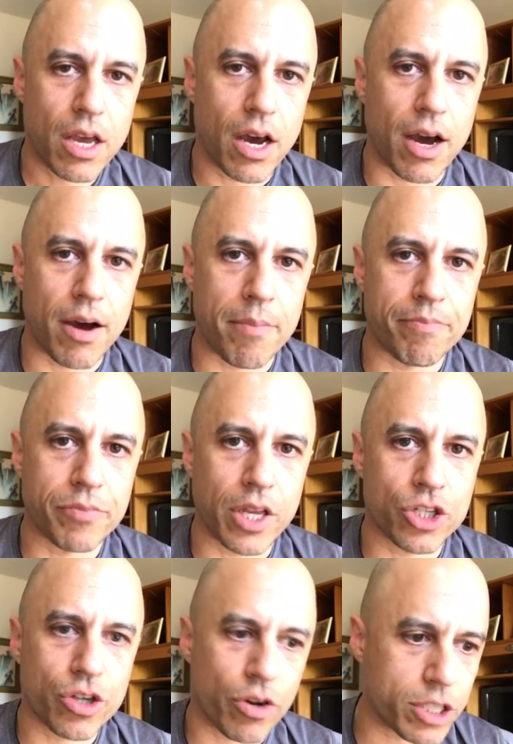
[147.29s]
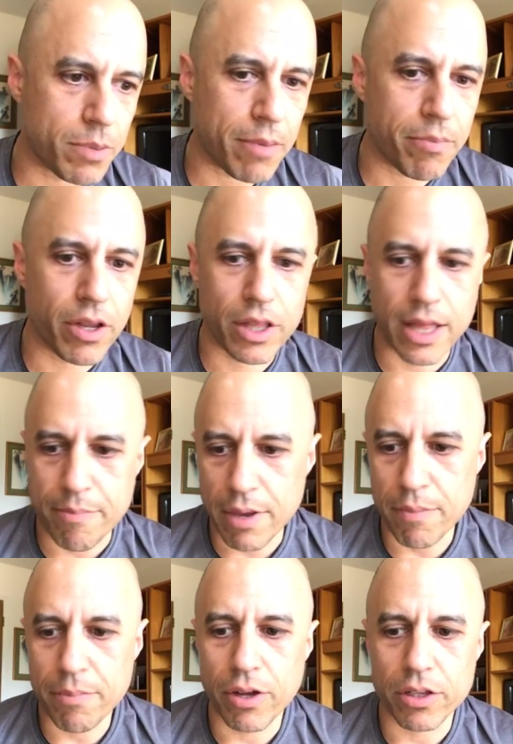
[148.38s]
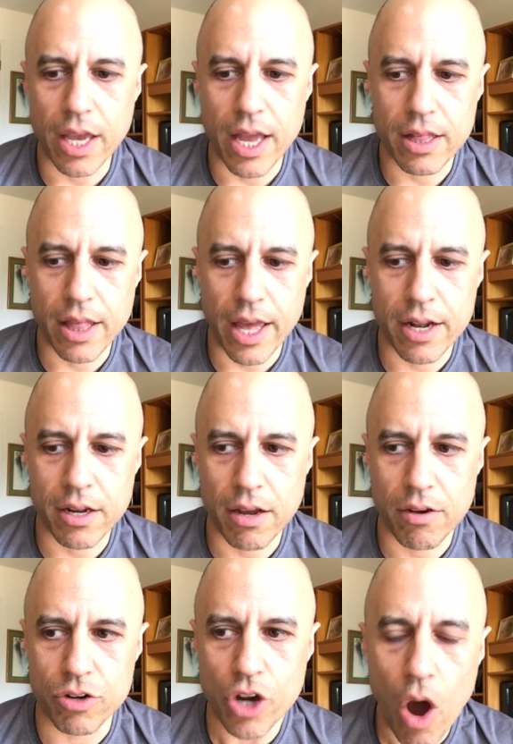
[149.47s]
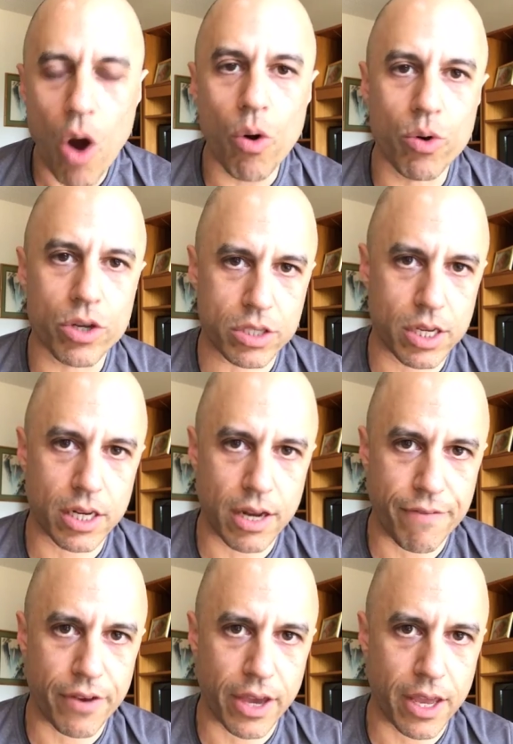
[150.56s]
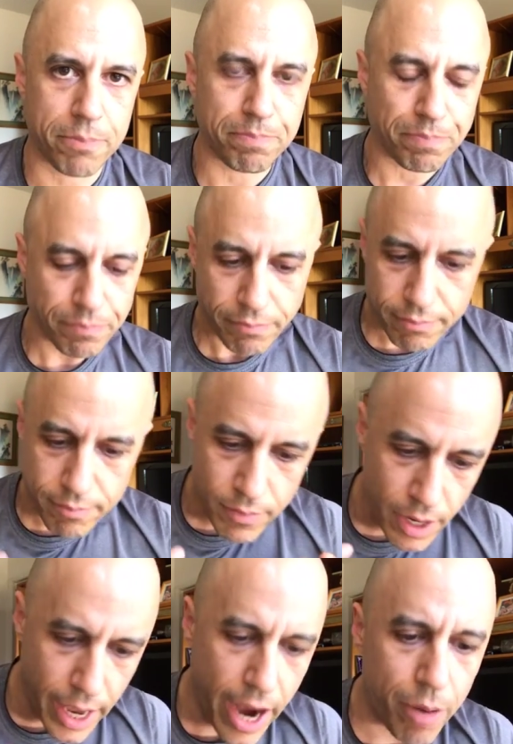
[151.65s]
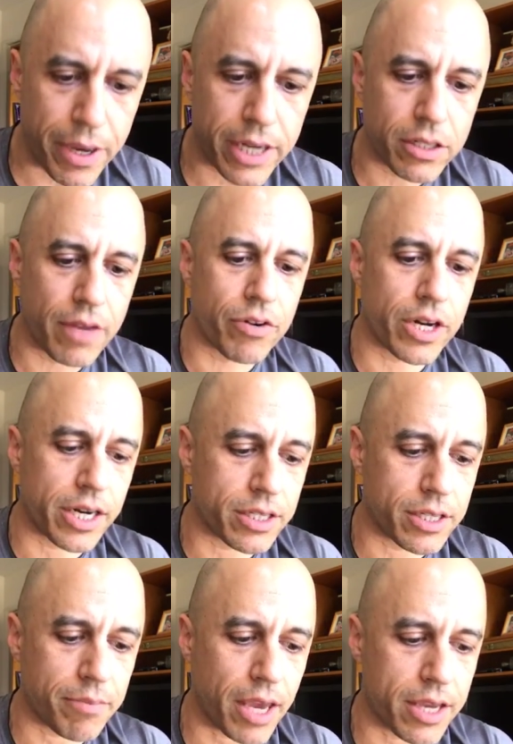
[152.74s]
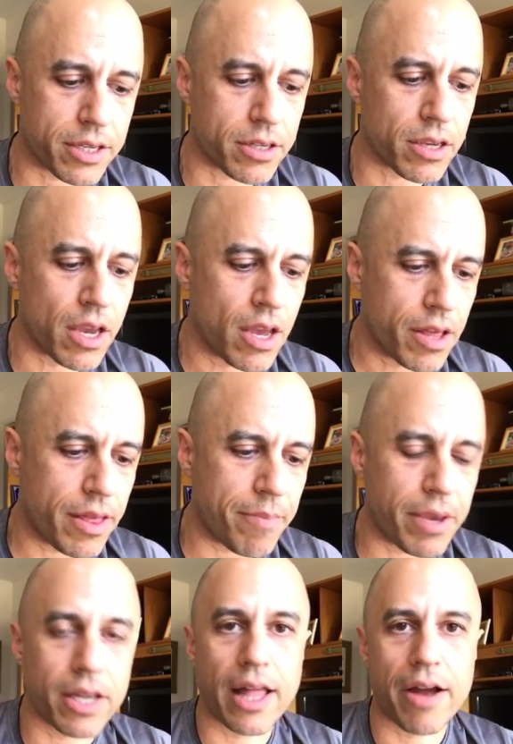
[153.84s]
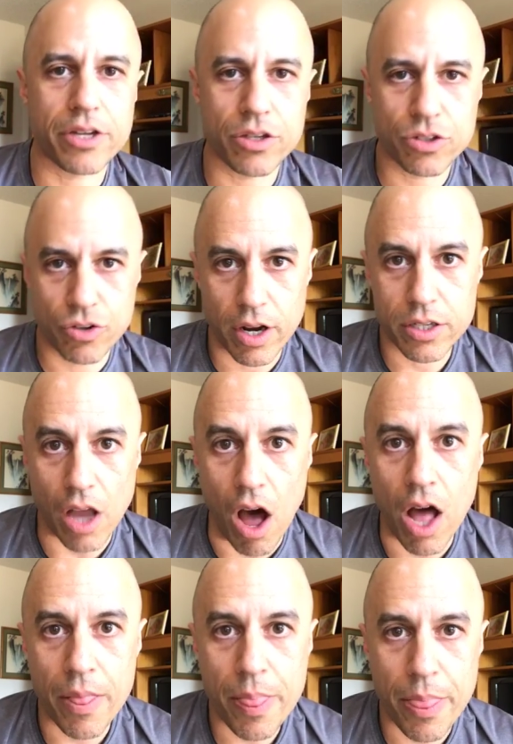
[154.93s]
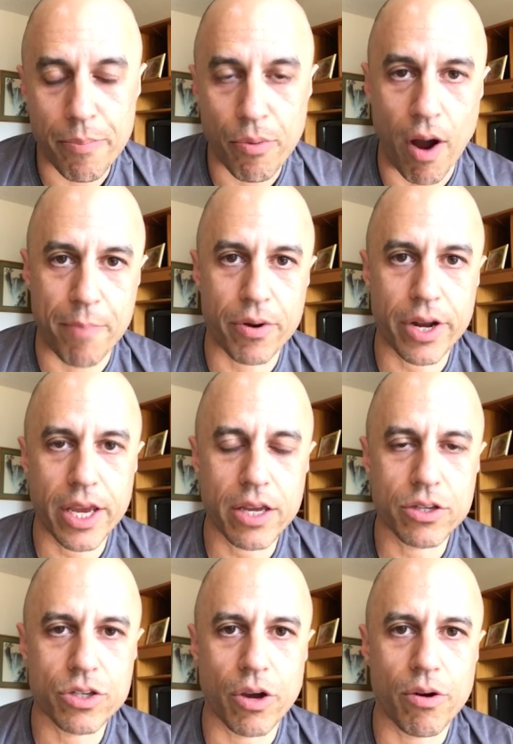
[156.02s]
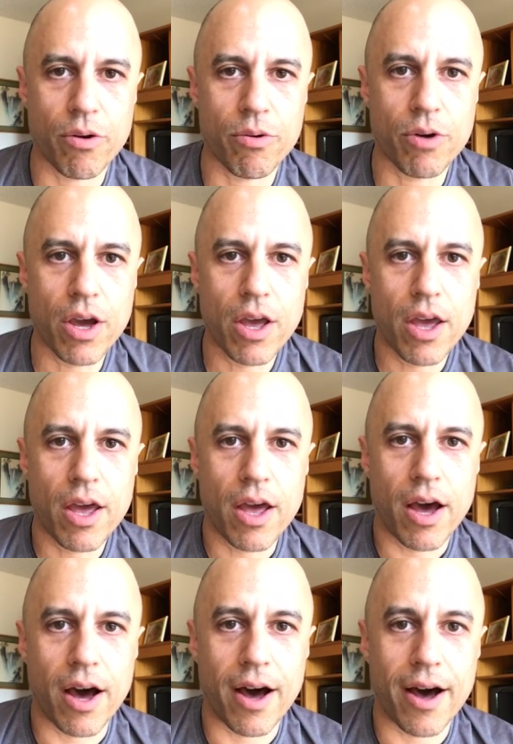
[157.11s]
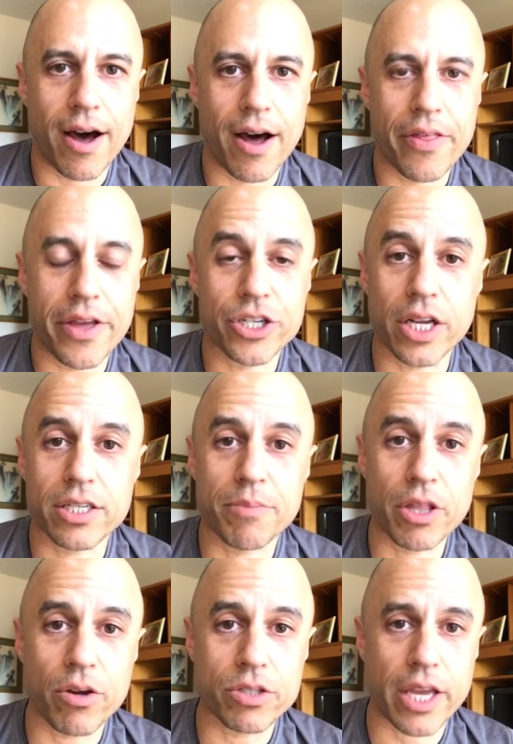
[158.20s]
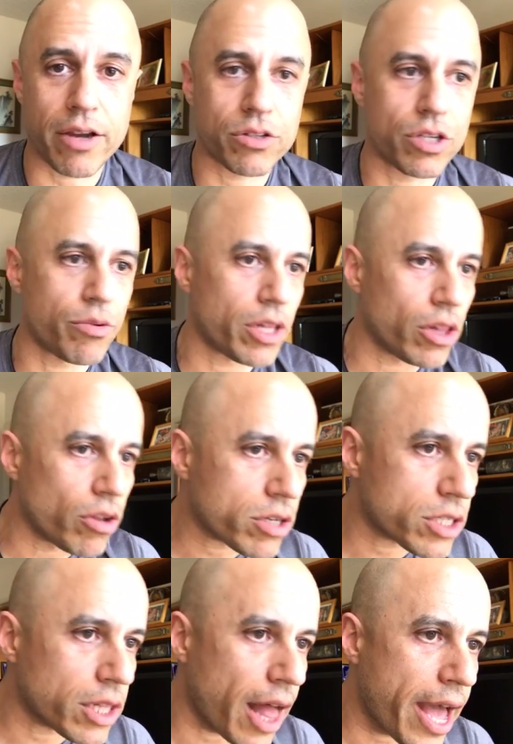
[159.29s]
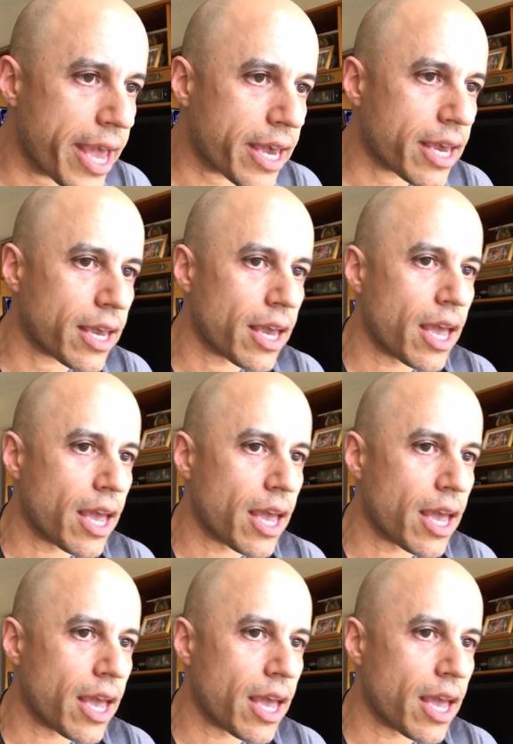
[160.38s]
The insurance being billed, them being billed, and then no significant care being delivered, and in some cases, them being allowed to use drugs on the property. So they shut some of those down too, it looks like,